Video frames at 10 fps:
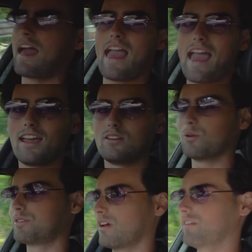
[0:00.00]
and
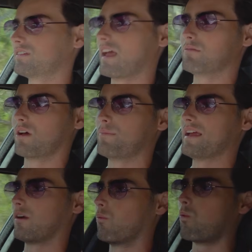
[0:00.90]
also at the same time
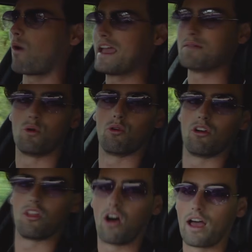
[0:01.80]
being way more
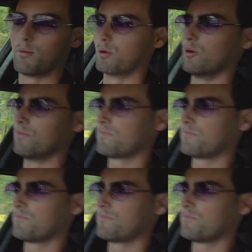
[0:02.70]
reliable.